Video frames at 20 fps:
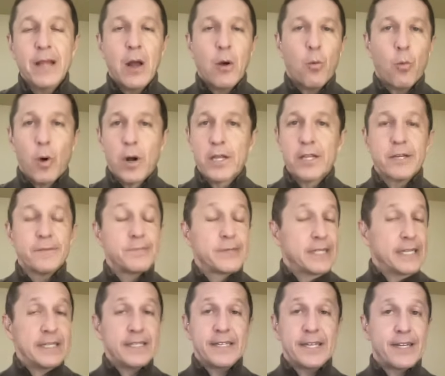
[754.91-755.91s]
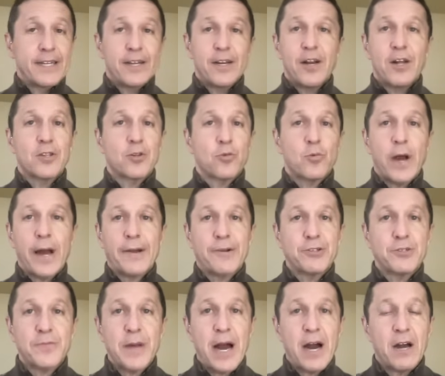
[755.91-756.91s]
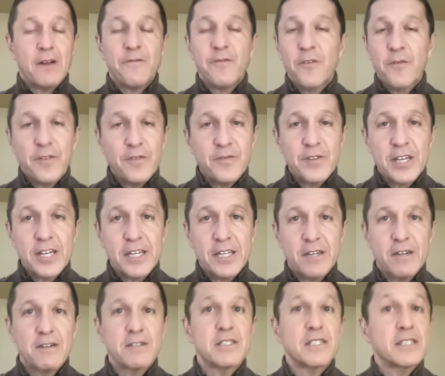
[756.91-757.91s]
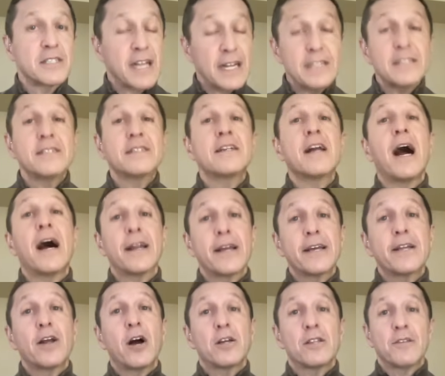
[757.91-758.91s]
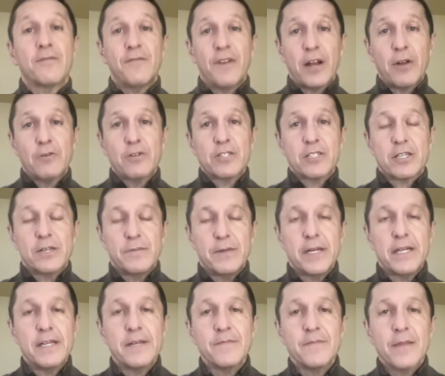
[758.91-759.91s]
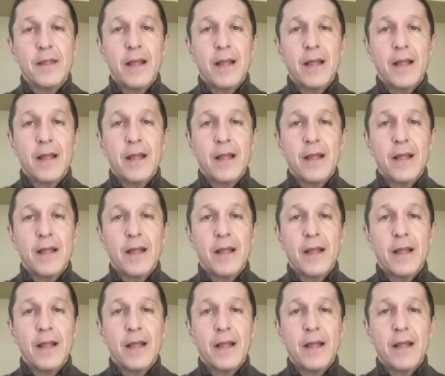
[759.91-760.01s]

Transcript: One of them didn't get in on the writer's ballot for 15 years and then got in on the Veterans Committee.